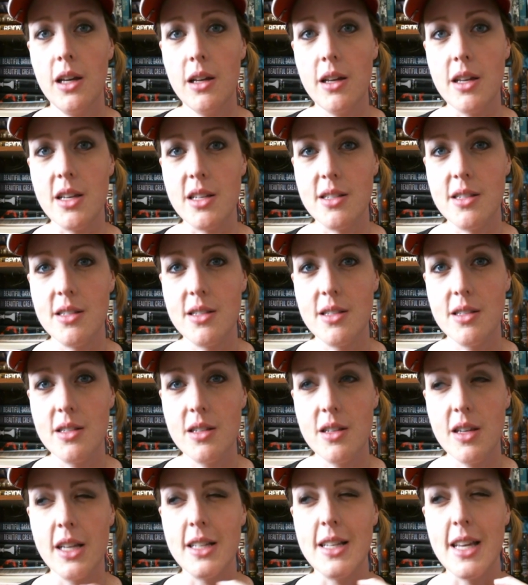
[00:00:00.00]
is,
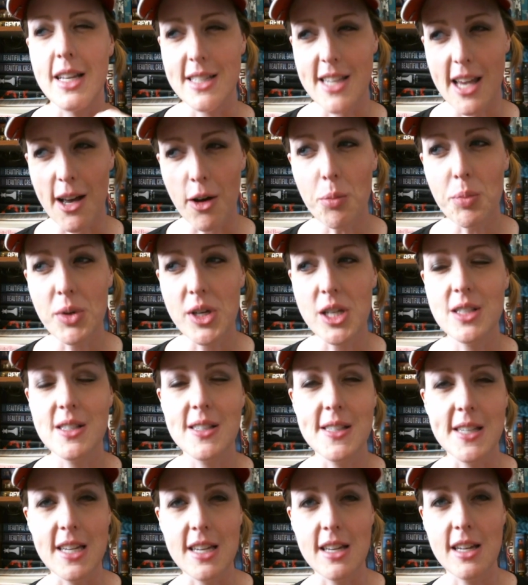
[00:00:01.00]
it's helping
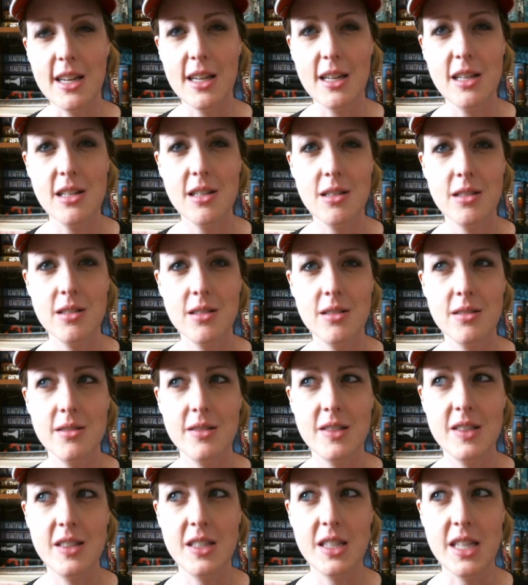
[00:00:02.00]
see
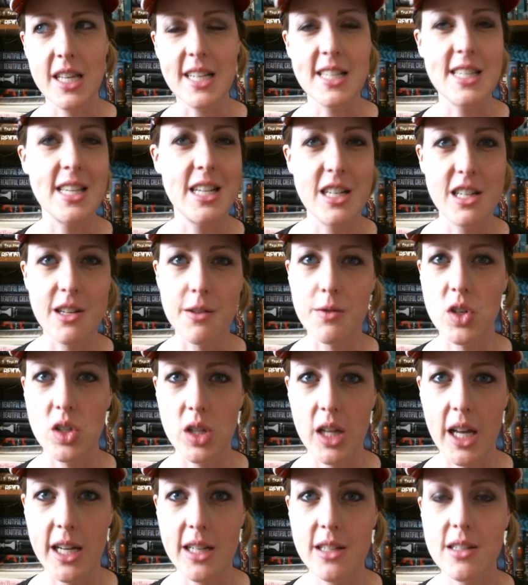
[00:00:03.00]
things in a different
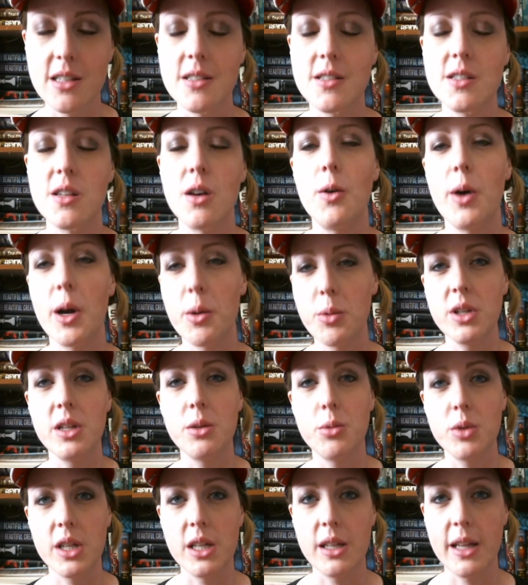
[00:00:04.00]
light. So I really,
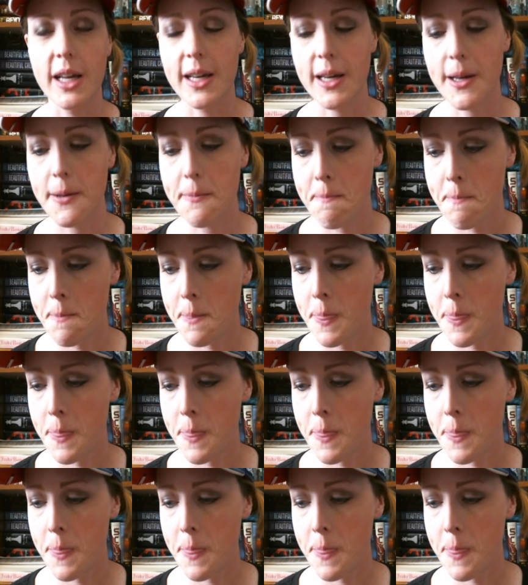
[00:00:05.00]
really like it.